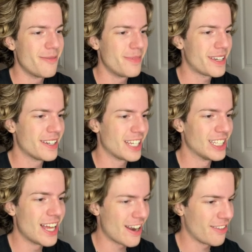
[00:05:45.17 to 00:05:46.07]
Because a
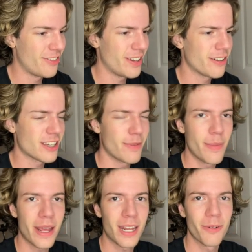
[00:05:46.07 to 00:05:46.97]
lot of the videos I've been
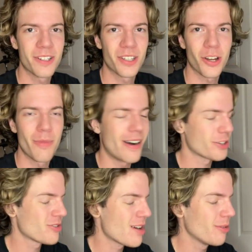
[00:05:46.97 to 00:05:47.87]
making recently are model
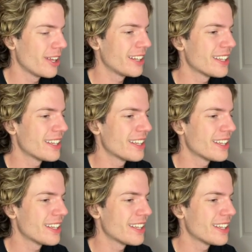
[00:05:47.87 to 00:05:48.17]
train related.